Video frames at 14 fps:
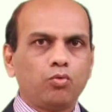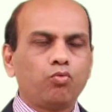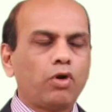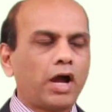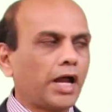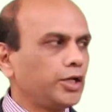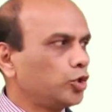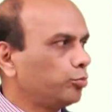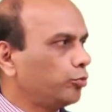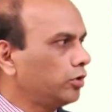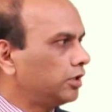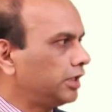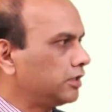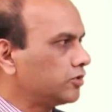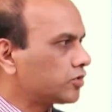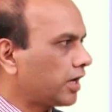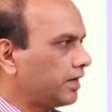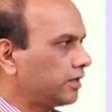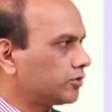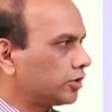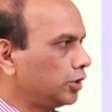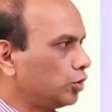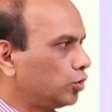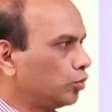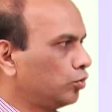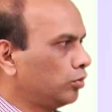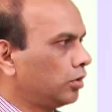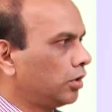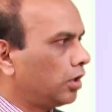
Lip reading: valuable insight to